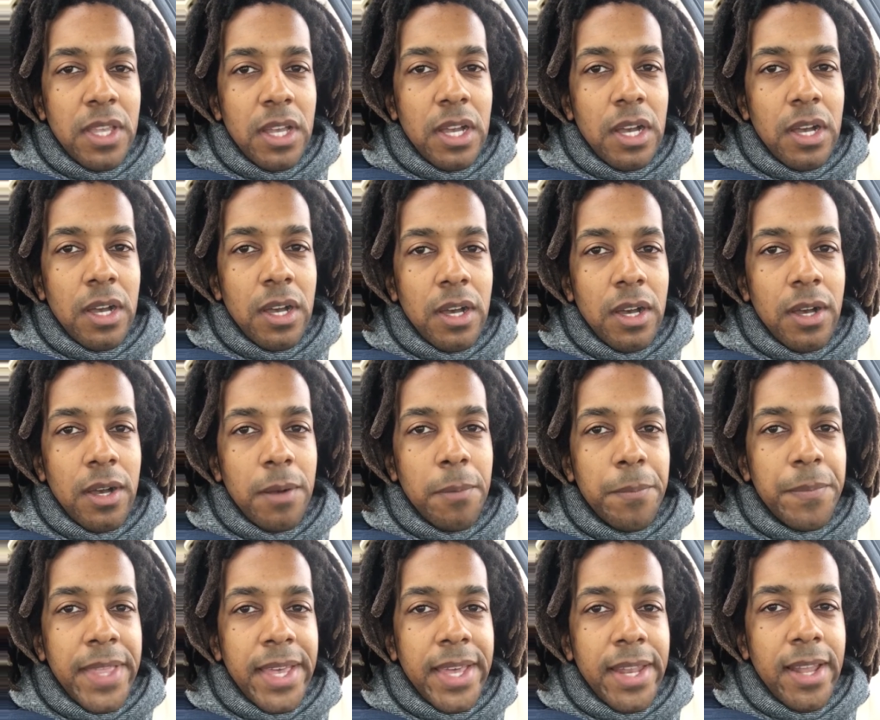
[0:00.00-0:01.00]

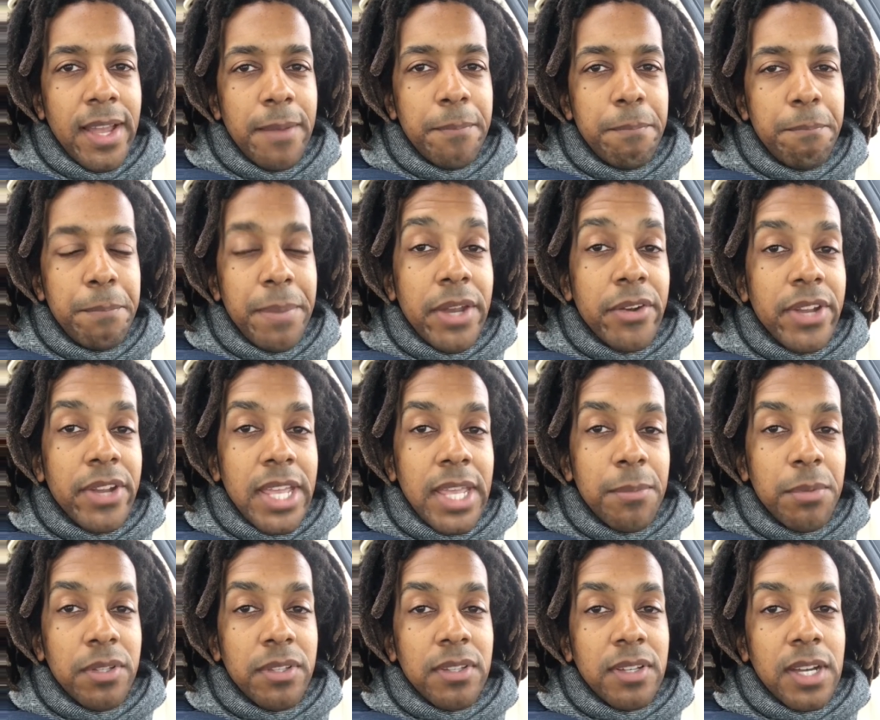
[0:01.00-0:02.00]
that I'm better
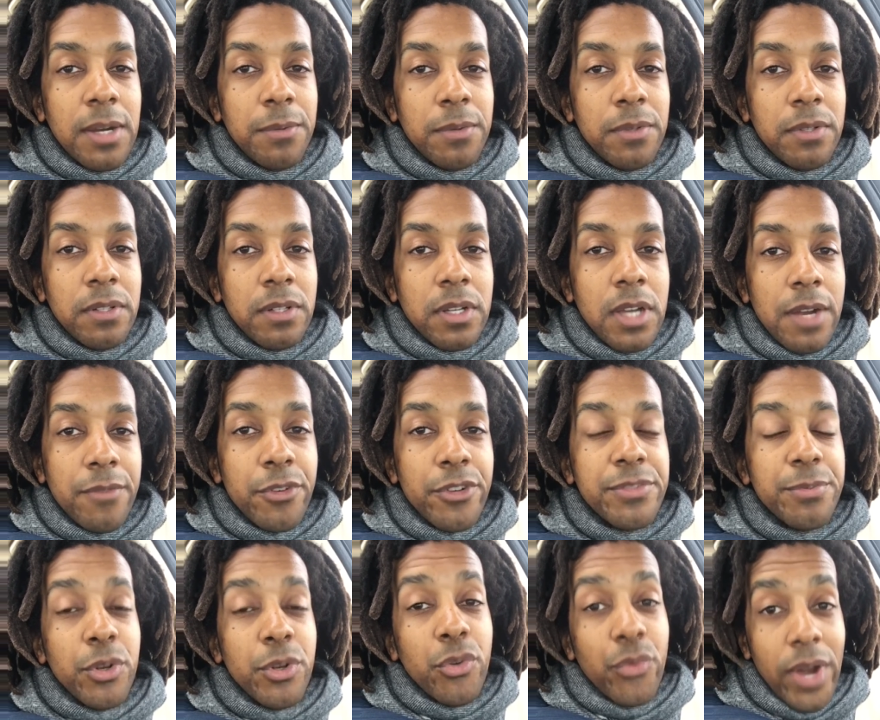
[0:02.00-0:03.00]
able to cover
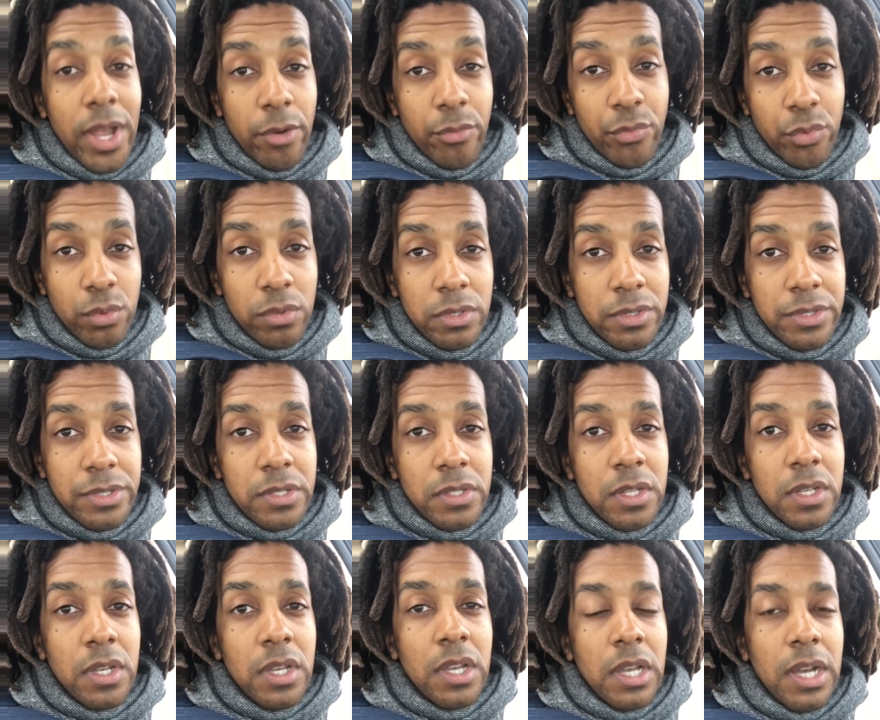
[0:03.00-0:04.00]
some ground rules
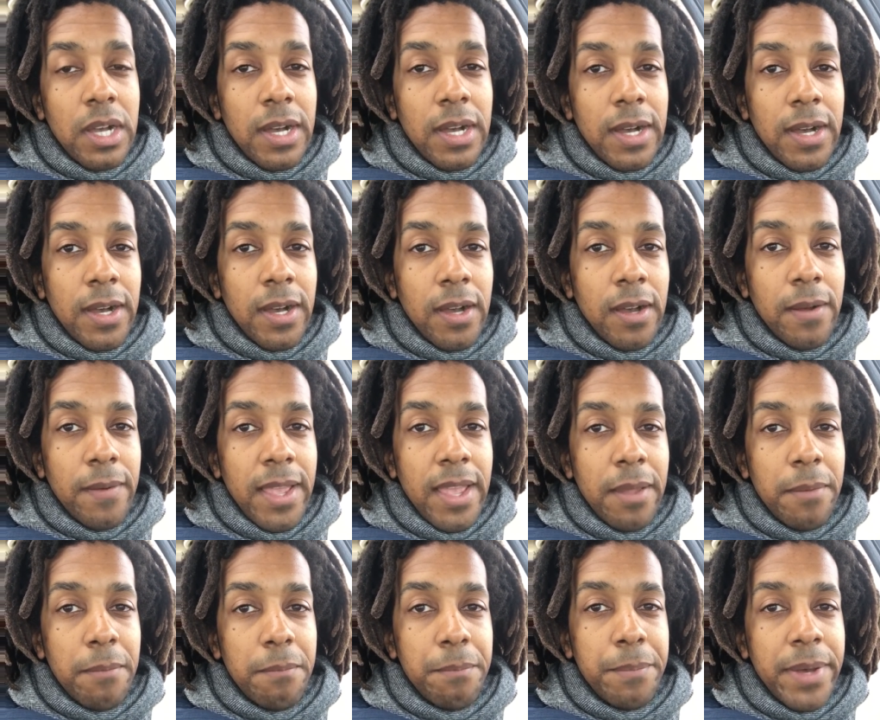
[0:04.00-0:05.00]

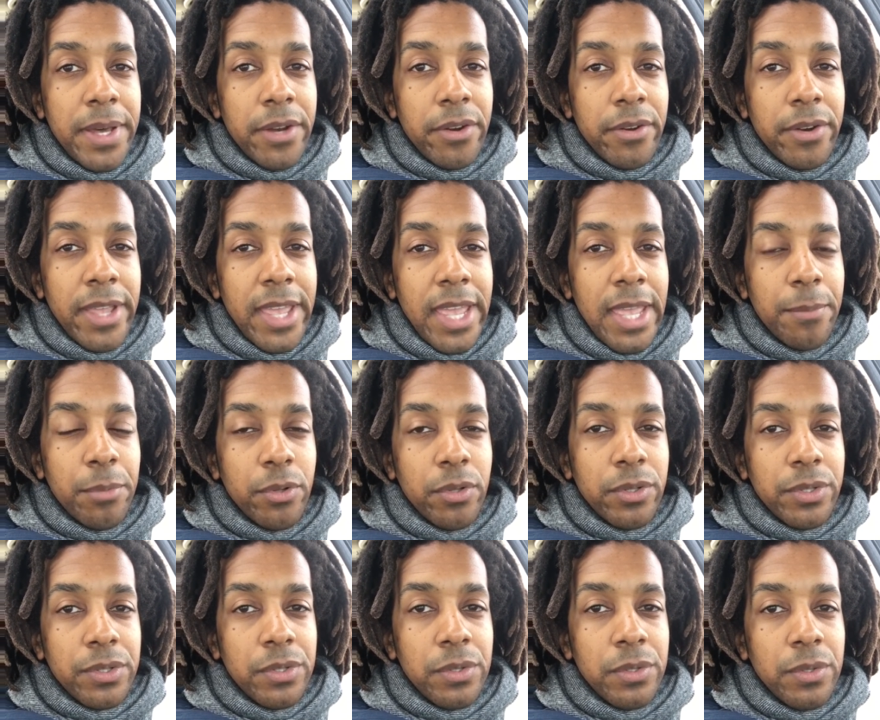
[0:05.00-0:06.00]
and better
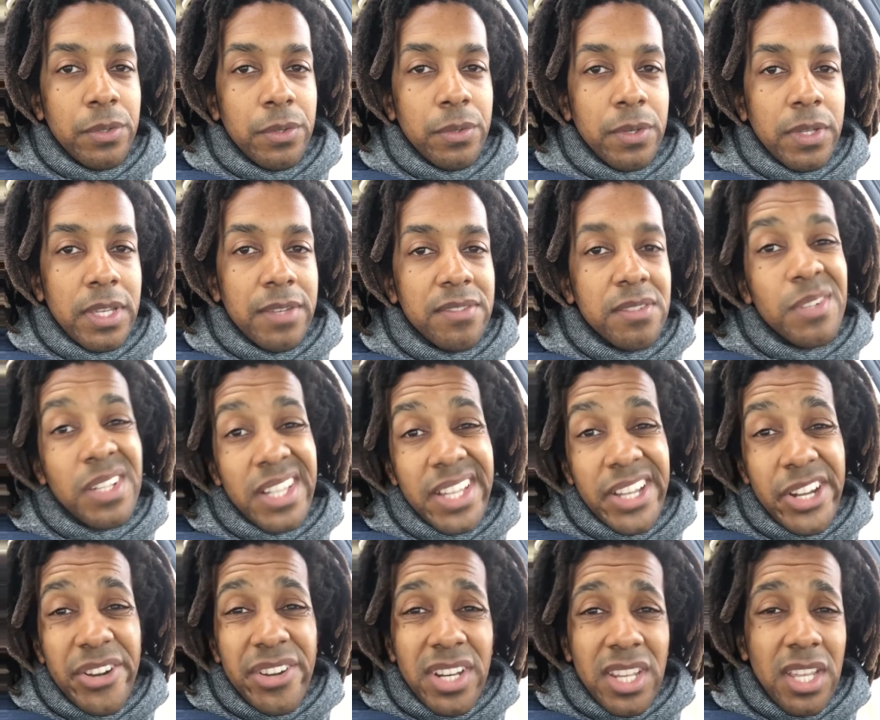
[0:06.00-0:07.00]
able to give some
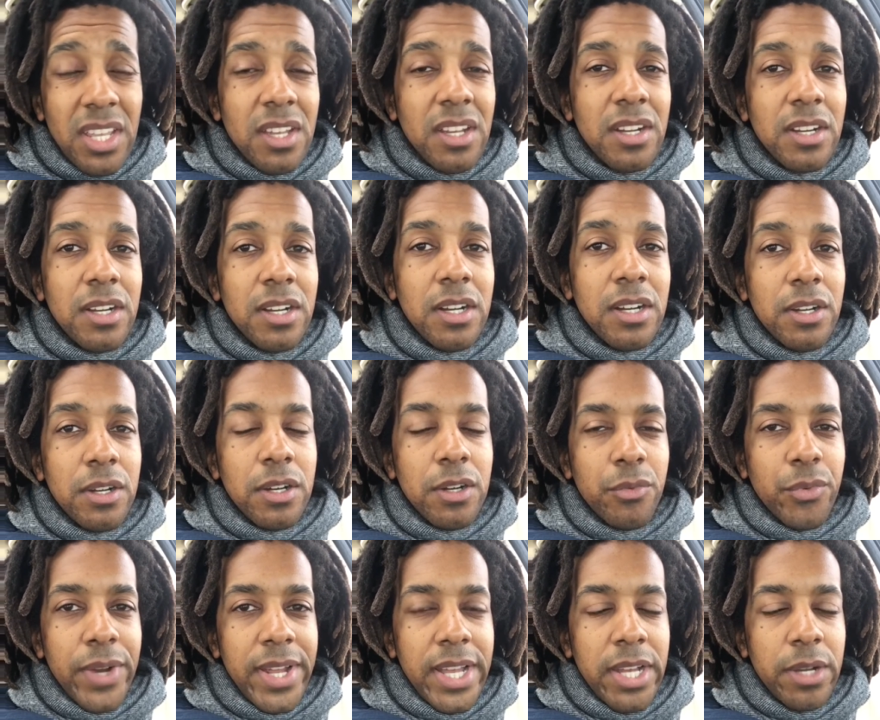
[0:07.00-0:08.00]
clarity
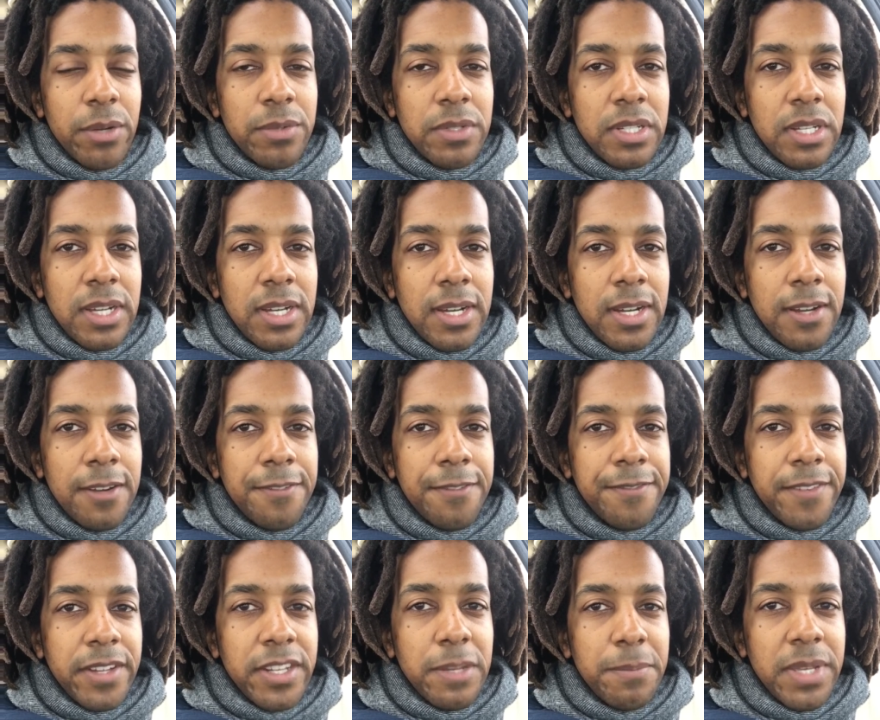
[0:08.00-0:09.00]
around
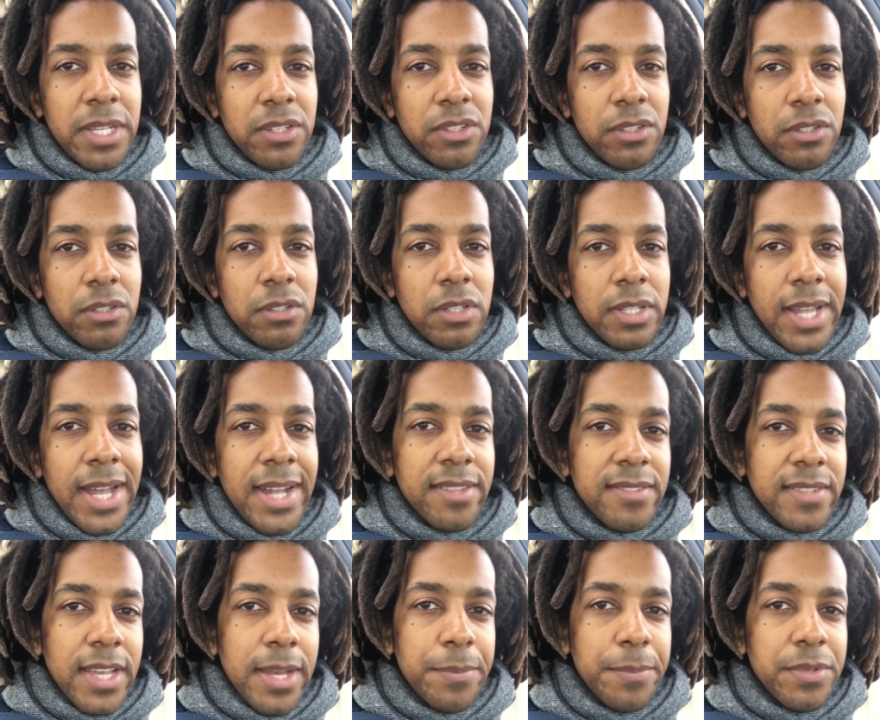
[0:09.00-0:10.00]
fundamental
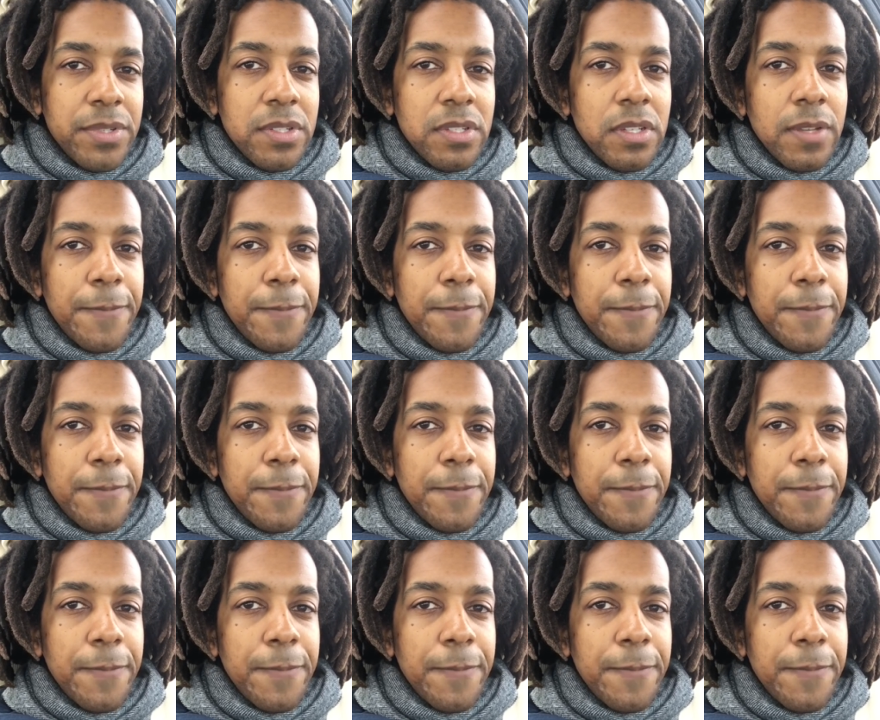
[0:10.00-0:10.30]
concepts.